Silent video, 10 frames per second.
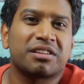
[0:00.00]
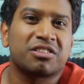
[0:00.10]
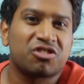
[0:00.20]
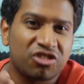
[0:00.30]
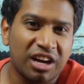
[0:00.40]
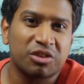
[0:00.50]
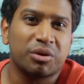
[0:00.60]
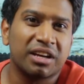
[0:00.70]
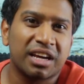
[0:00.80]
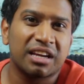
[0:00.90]

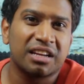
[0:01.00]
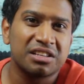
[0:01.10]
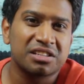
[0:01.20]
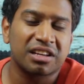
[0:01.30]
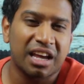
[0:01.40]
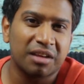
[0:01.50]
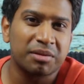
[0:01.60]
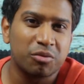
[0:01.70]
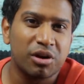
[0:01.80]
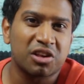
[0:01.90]
shadowing, getting a
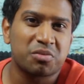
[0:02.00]
bit of work